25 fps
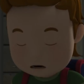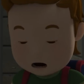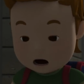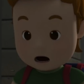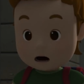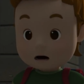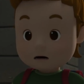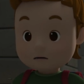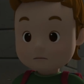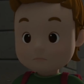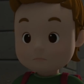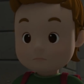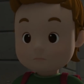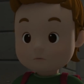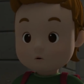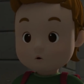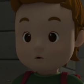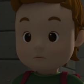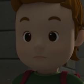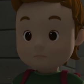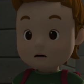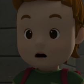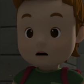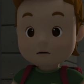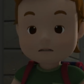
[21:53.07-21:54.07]
Whoa,
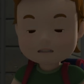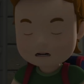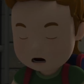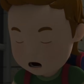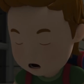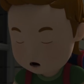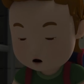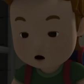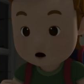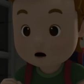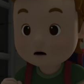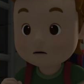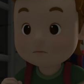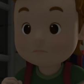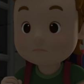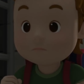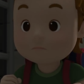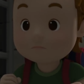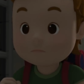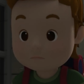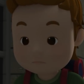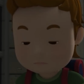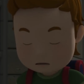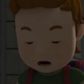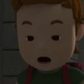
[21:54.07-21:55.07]
Super
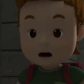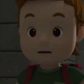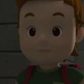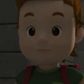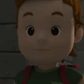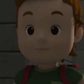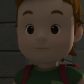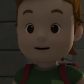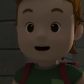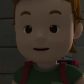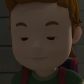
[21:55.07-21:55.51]
Dragon? Yeah,